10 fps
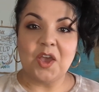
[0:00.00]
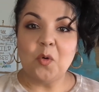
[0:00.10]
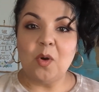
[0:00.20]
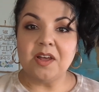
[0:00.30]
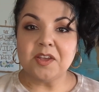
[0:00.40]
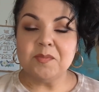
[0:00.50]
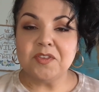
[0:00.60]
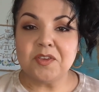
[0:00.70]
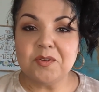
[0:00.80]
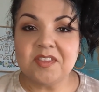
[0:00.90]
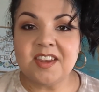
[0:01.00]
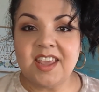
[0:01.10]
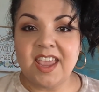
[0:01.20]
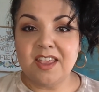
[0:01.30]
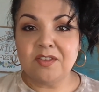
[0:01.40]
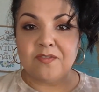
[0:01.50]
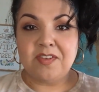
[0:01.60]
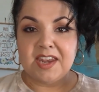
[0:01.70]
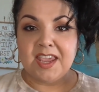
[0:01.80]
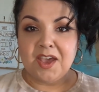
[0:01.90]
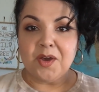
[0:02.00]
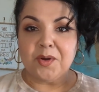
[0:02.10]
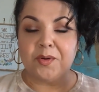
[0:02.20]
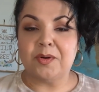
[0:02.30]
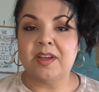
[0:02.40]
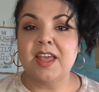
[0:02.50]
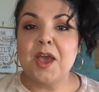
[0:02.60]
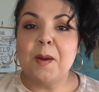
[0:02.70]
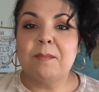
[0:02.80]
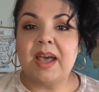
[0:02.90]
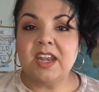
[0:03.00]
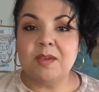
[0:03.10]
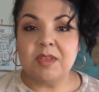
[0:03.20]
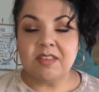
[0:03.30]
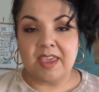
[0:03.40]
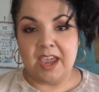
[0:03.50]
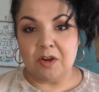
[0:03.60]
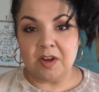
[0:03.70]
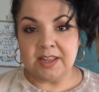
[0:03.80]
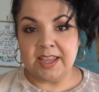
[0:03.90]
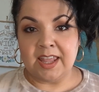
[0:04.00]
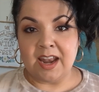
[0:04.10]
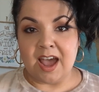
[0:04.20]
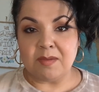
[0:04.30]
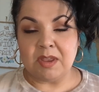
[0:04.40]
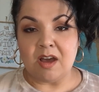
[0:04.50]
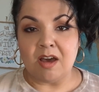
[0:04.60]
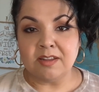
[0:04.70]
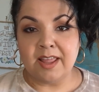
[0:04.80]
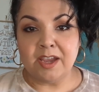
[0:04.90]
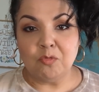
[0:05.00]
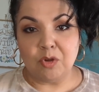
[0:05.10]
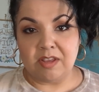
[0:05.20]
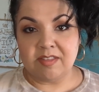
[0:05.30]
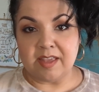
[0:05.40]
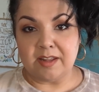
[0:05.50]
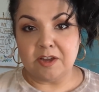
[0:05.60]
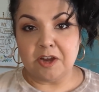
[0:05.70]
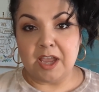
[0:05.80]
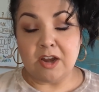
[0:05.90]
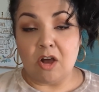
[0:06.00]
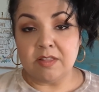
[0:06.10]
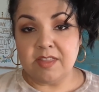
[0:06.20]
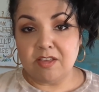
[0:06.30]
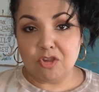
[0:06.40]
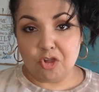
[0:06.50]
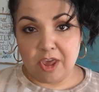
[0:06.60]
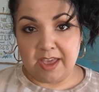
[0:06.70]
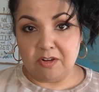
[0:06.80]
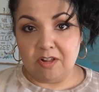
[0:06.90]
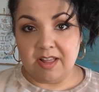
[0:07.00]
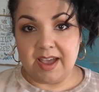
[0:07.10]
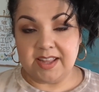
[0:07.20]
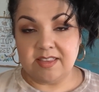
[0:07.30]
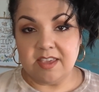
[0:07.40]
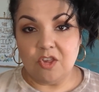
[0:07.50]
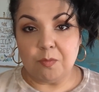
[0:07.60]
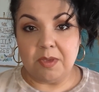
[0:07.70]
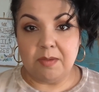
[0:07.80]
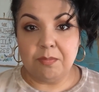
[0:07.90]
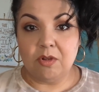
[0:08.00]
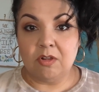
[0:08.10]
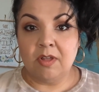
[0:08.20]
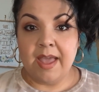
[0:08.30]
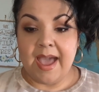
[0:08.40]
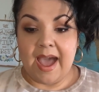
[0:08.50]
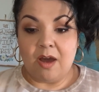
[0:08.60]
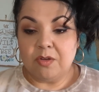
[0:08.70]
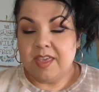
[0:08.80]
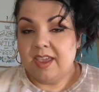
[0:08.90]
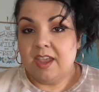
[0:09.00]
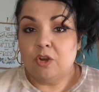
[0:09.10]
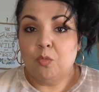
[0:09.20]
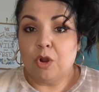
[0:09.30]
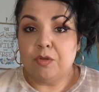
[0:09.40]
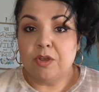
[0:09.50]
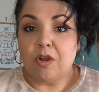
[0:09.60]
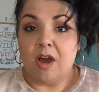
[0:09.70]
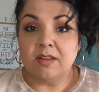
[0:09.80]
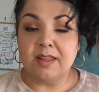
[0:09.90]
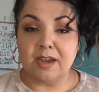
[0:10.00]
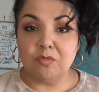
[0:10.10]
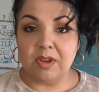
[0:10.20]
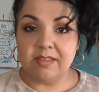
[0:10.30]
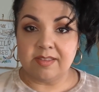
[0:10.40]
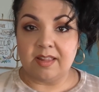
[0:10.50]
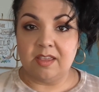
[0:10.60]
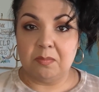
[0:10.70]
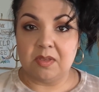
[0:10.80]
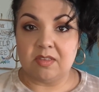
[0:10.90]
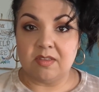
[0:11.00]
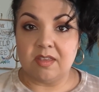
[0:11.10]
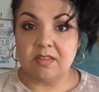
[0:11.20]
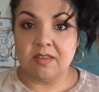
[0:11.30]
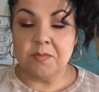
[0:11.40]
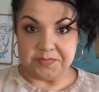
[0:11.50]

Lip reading: Welcome to today's video. My name is Carolyn. I'm an online reseller, and on this channel, I teach people how they can grow their online reselling business.